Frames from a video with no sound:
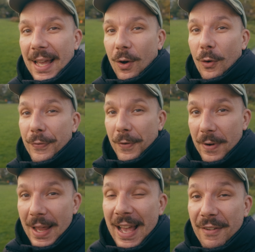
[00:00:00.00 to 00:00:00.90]

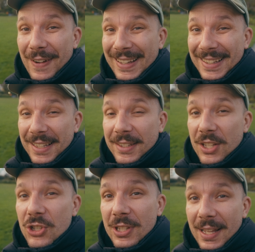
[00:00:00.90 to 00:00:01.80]
author Vaidyanand
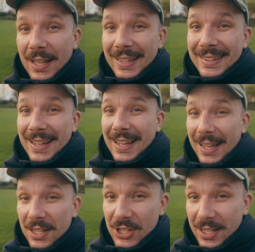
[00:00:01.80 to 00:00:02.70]
Dikshita in the
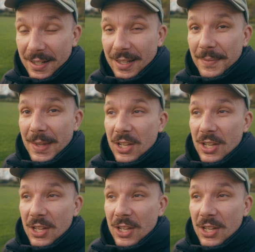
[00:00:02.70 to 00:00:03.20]
Kala Chakra